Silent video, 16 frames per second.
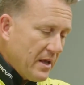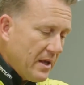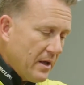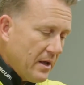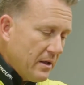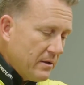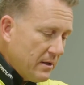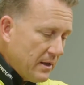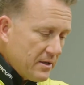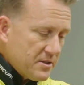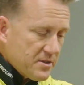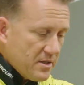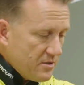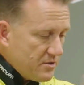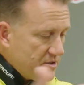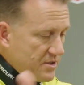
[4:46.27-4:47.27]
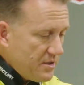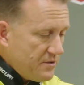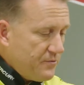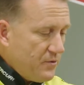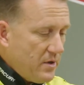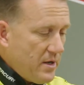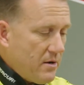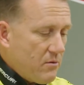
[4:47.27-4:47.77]
And like I said,
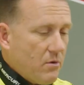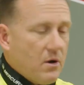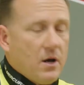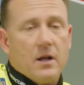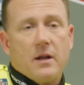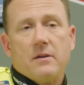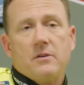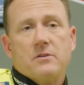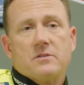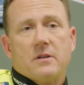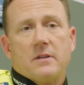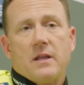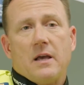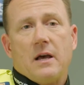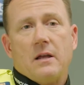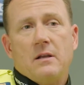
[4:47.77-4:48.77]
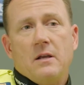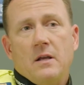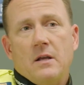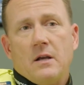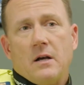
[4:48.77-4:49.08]
6'8" rod I use on that.